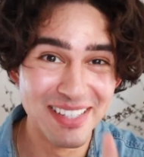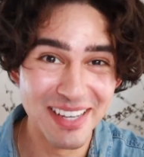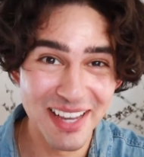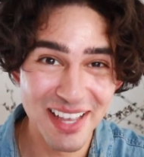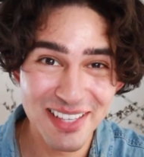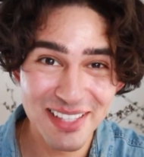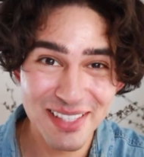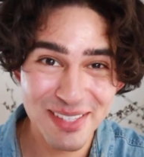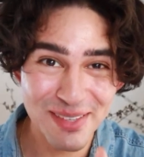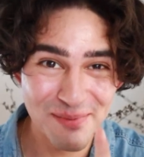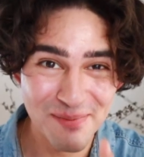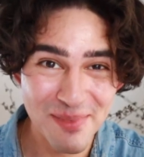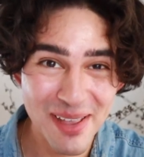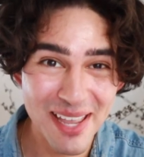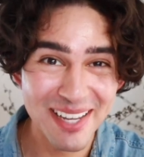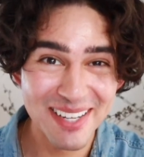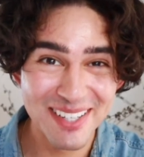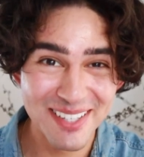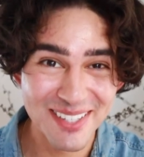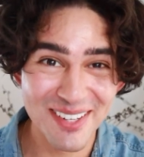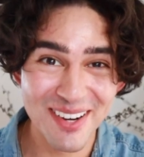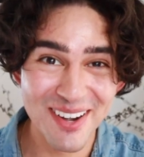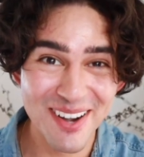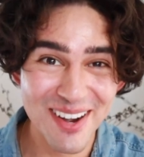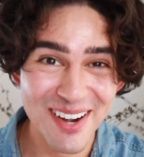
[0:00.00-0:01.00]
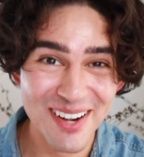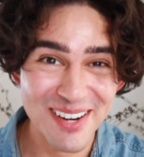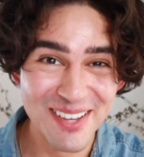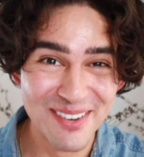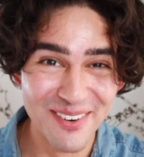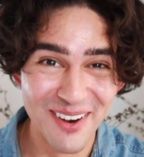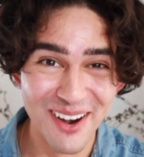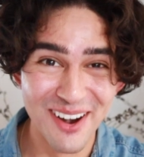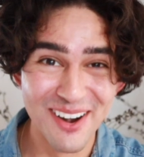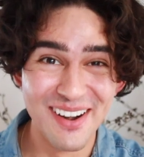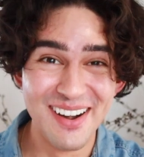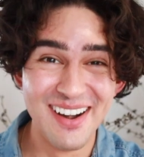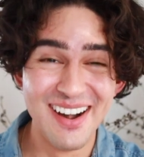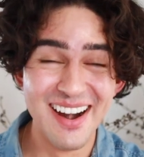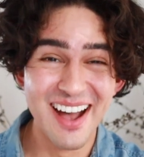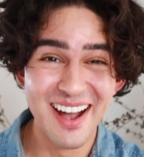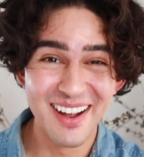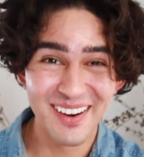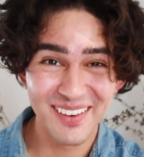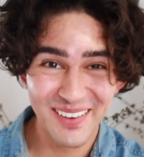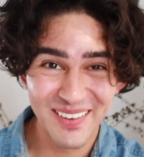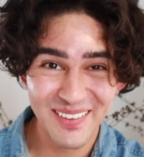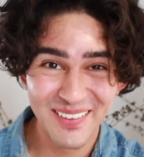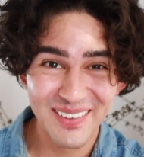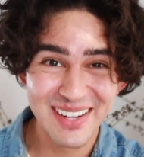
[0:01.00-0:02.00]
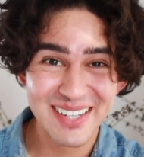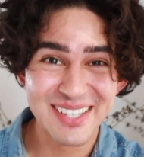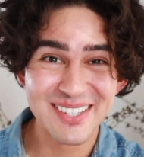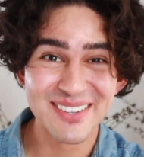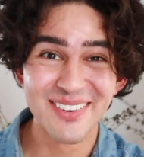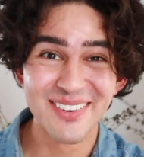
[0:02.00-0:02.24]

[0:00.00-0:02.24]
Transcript: Just make sure you are not going